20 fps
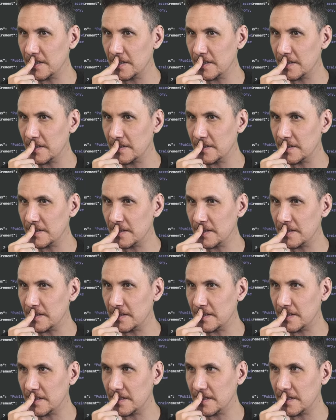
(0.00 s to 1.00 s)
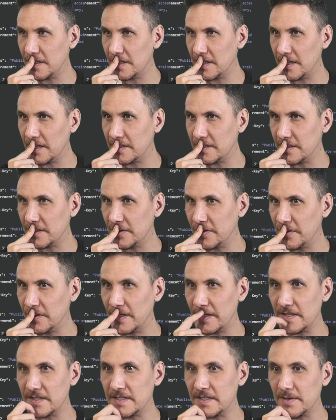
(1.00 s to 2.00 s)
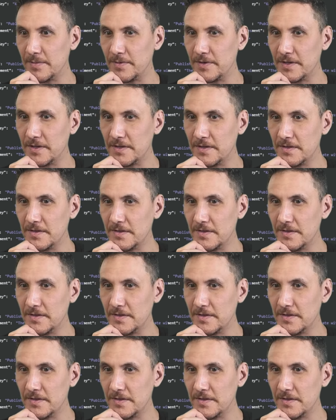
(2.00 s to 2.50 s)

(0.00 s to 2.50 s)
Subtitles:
So let's execute that step again.